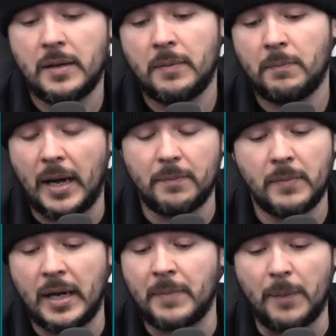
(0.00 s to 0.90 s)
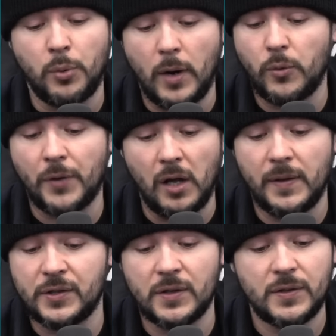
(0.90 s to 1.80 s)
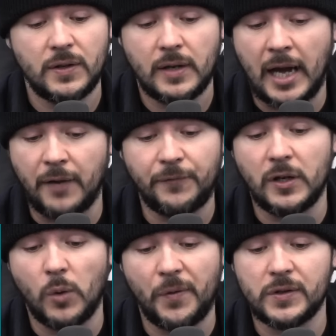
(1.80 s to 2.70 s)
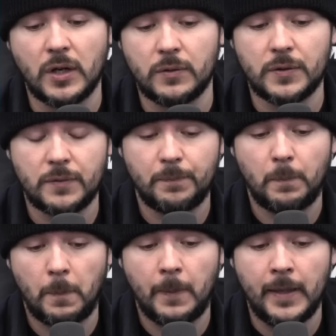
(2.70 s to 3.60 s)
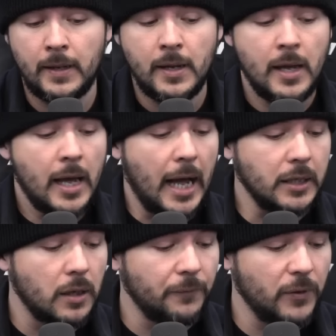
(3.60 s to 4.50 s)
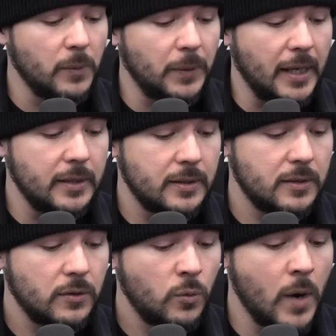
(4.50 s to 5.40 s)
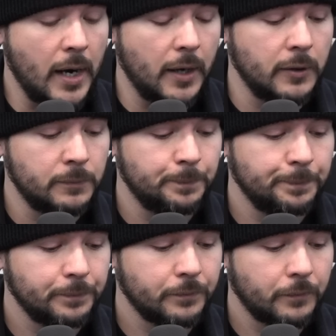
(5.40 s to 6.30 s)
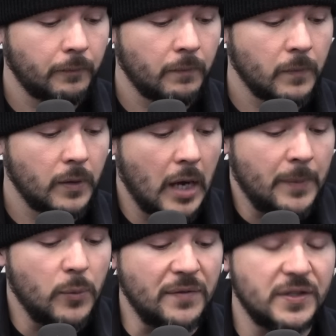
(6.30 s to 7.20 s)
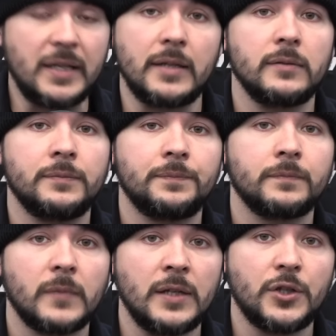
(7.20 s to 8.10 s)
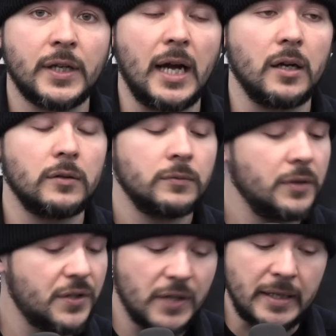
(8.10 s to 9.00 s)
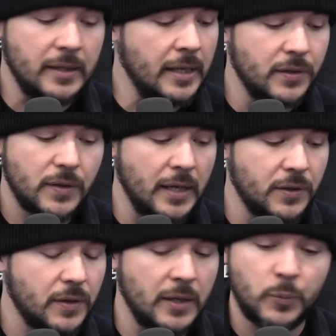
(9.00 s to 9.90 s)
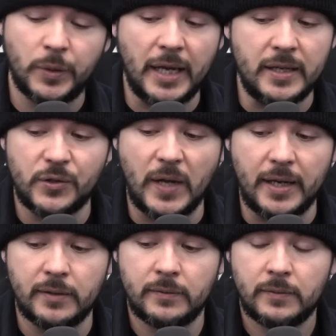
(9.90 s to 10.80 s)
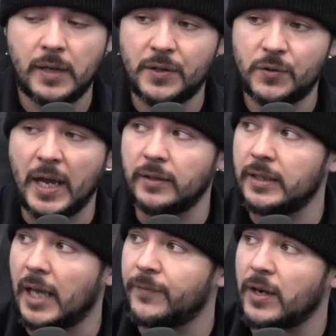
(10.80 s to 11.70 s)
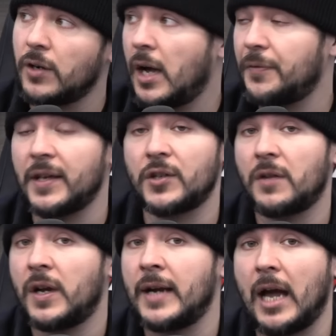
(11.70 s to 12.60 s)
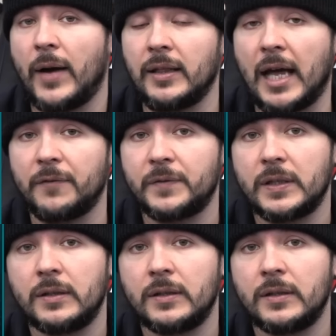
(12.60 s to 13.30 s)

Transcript: My, my point with all this is I fear where this goes. I come from a place where, I mean, we've seen it in Chicago. You've seen it. It's it's it's plain as day. It's daily life. I don't know how things are there now. I left,